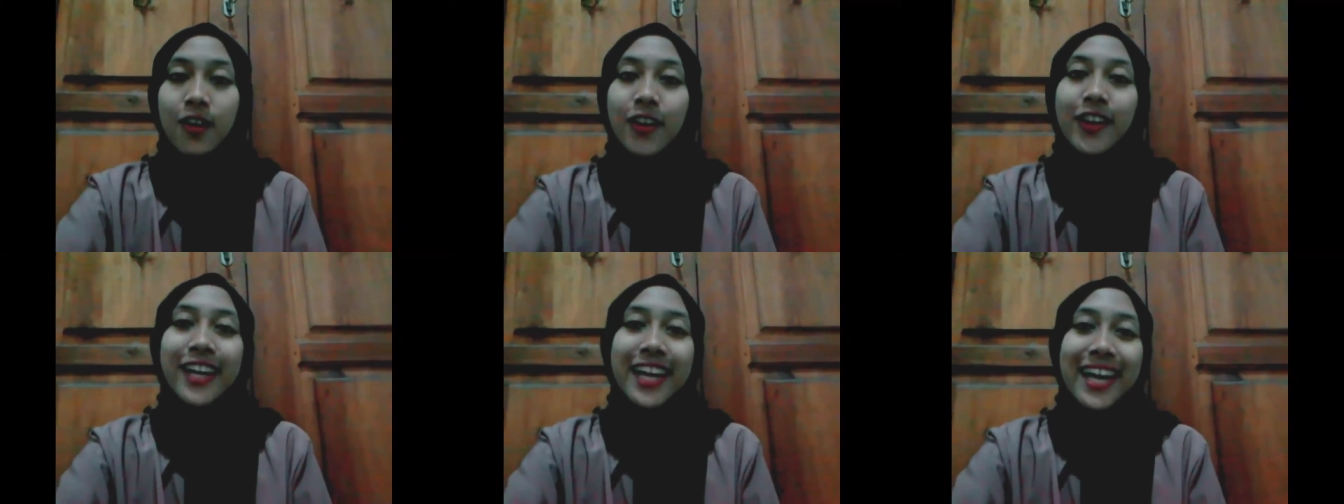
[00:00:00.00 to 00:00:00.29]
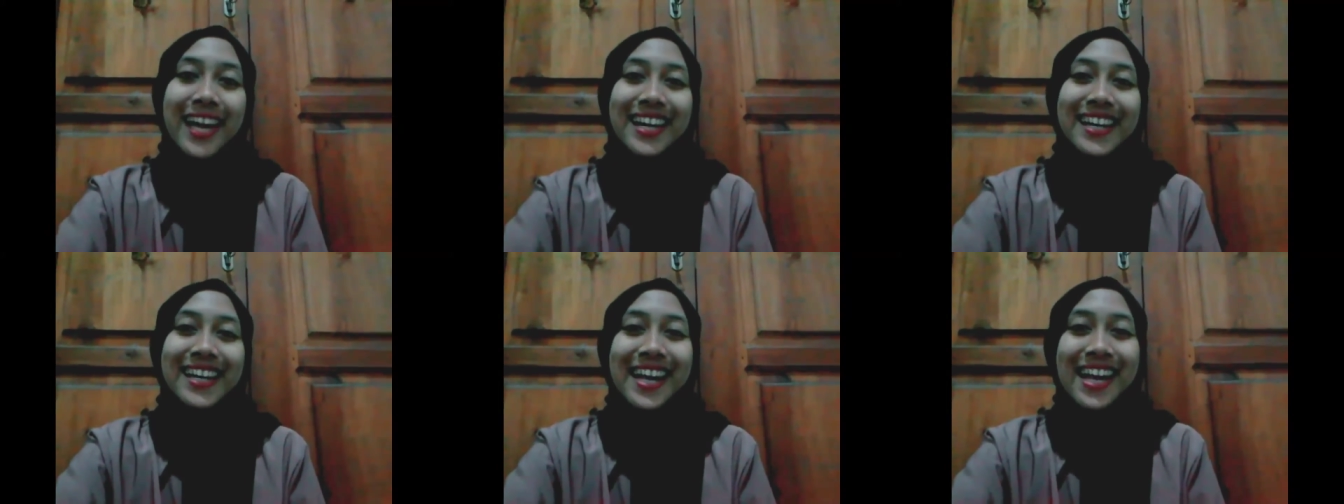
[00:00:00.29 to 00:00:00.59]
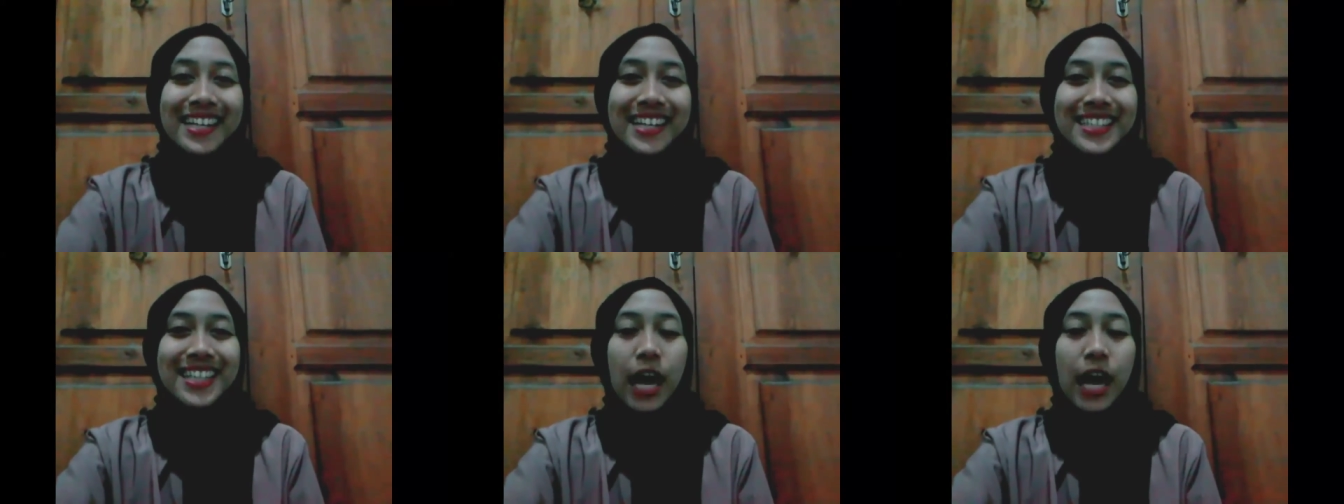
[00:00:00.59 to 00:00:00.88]
Okay,
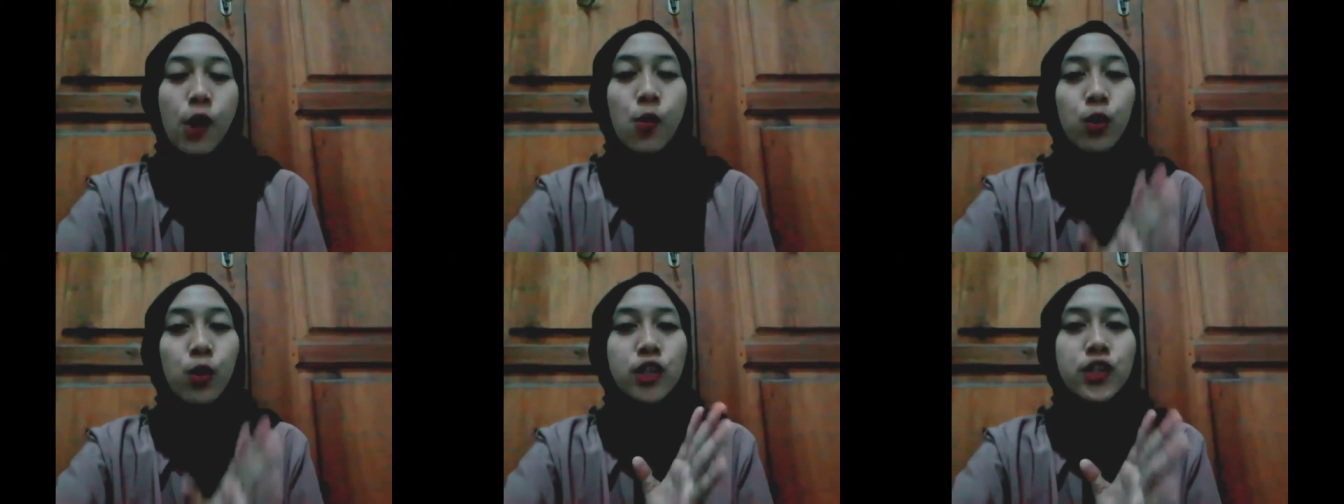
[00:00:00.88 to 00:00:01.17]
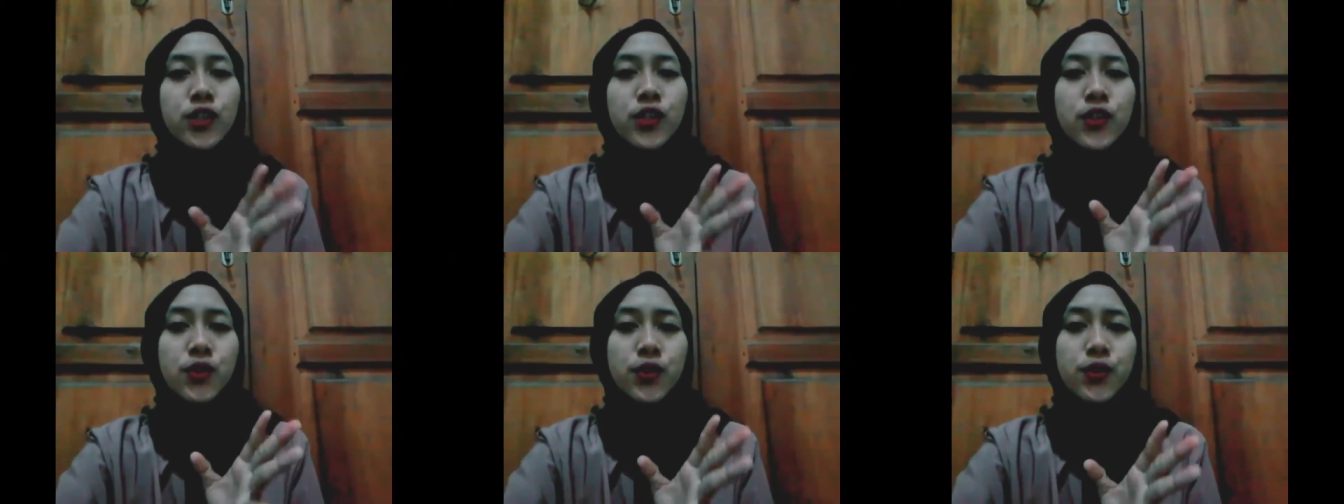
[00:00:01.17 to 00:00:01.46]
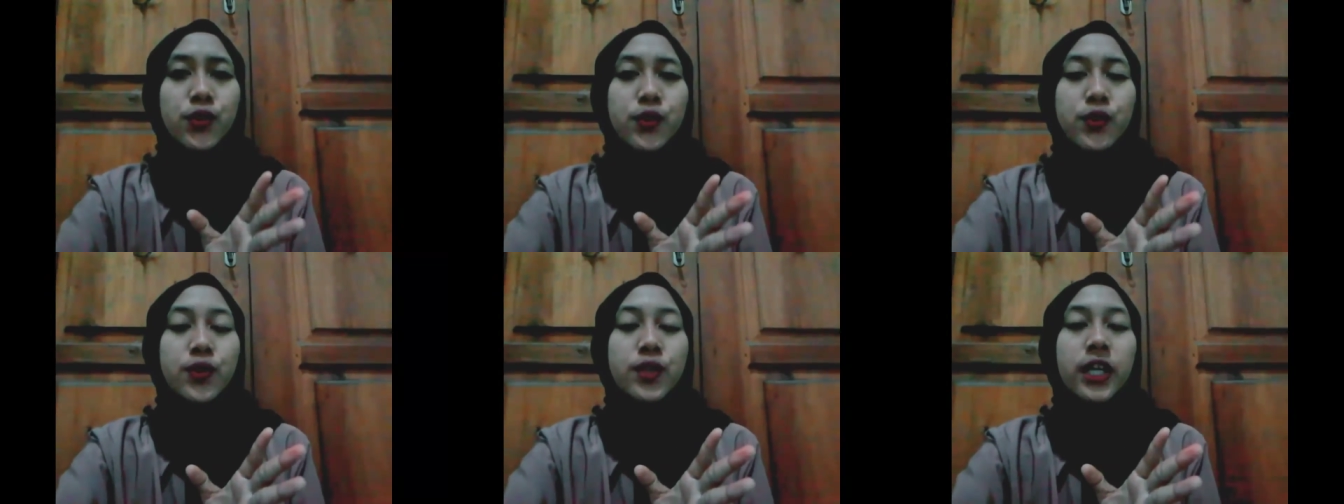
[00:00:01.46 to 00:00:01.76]
next I want
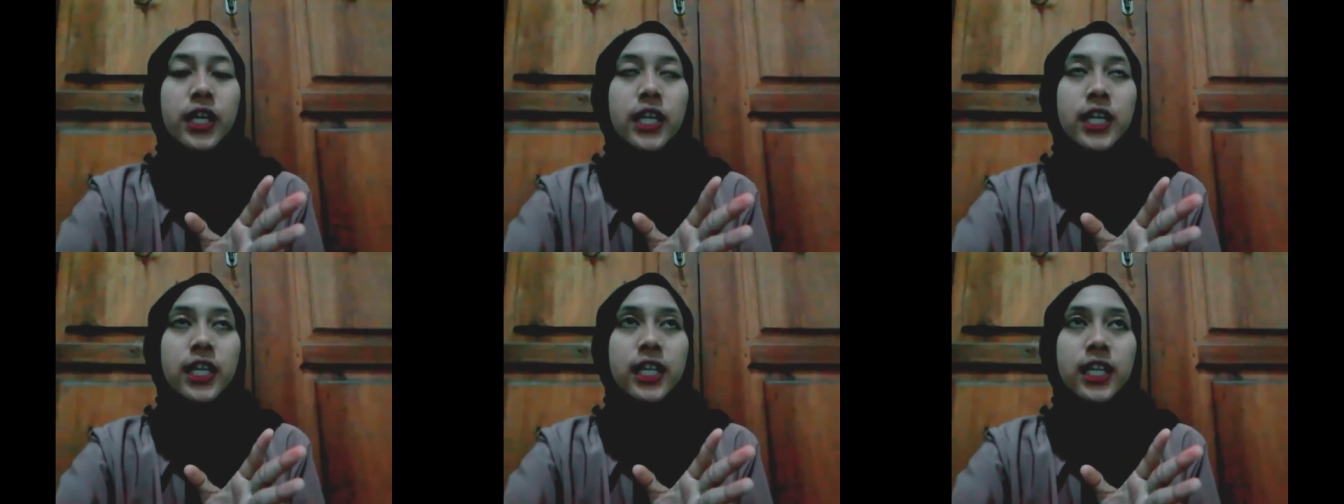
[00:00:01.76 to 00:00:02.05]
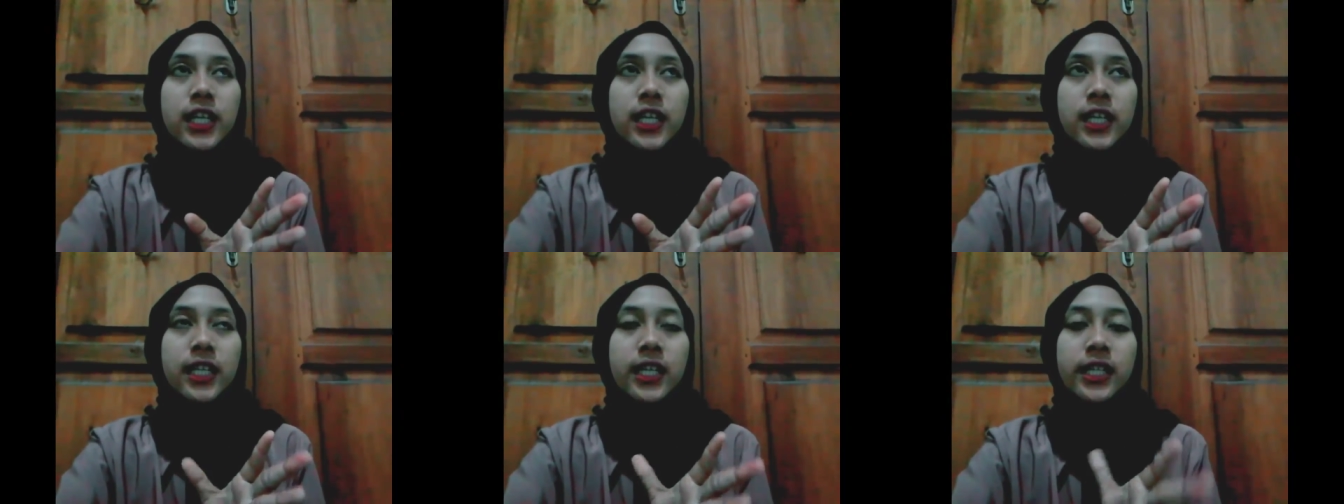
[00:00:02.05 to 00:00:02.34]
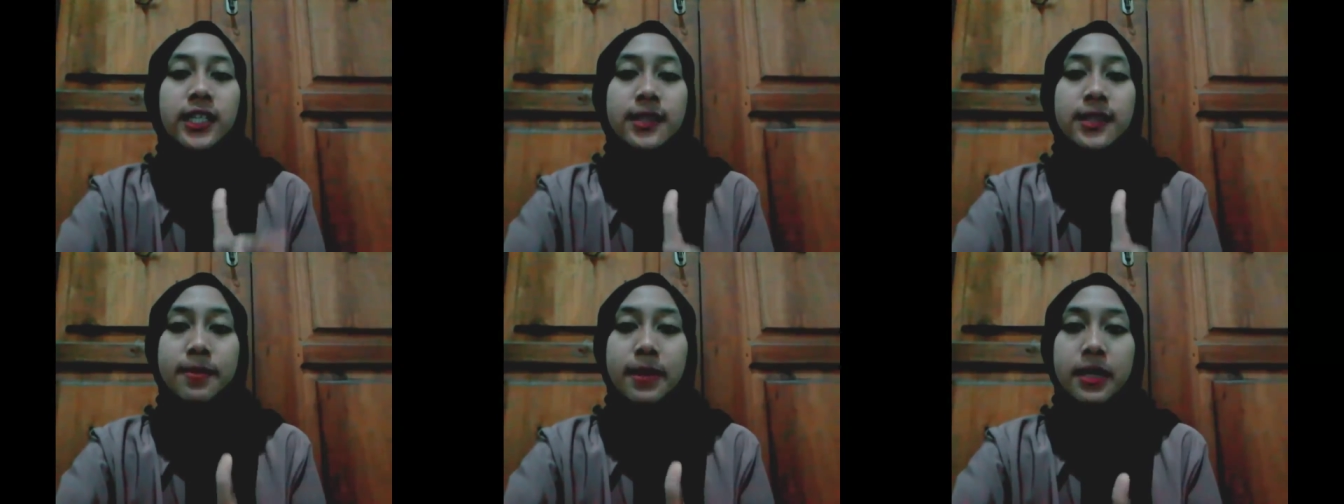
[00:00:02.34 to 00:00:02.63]
to
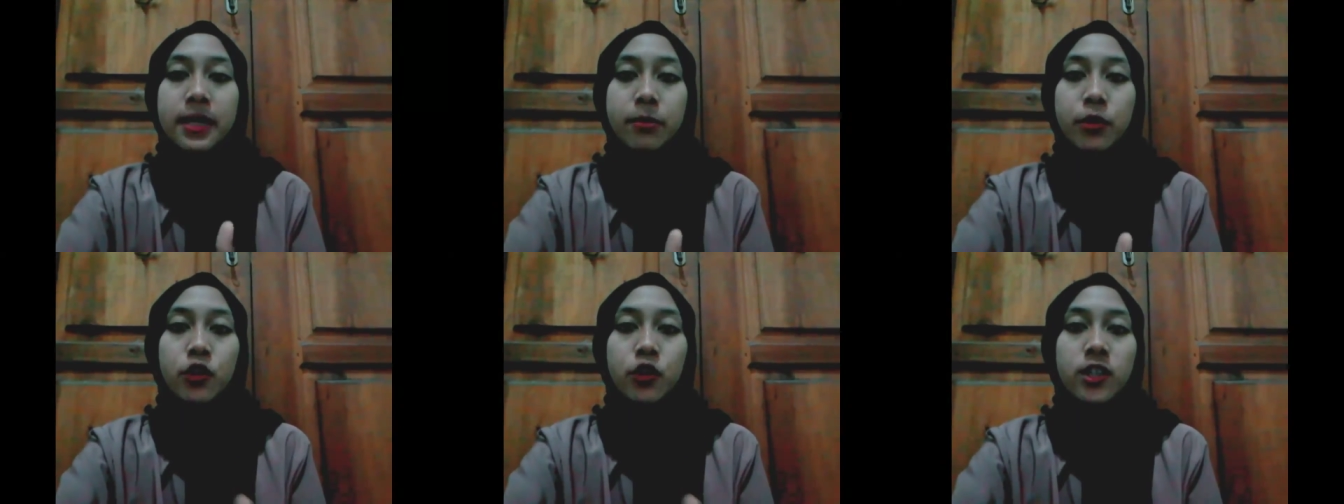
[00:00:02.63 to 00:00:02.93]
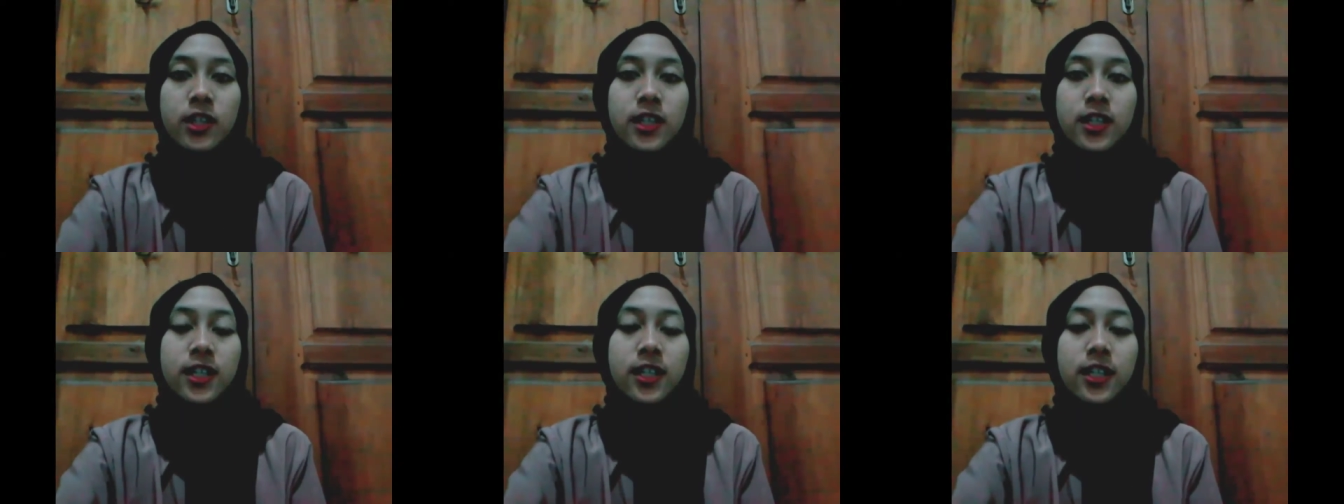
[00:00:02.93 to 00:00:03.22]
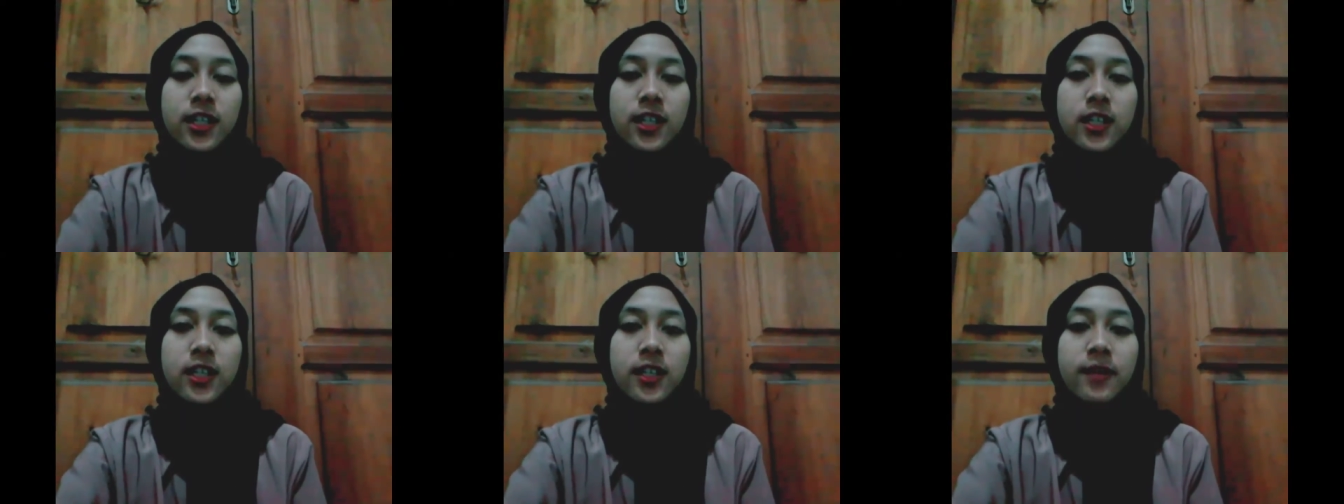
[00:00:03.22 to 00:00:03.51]
explain about
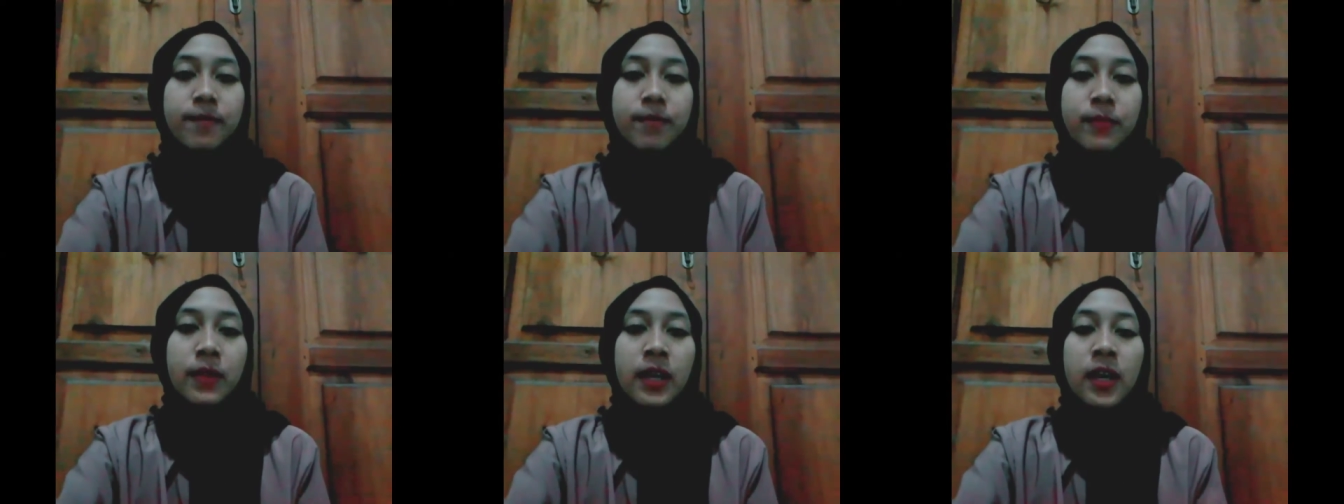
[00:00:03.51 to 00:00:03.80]
the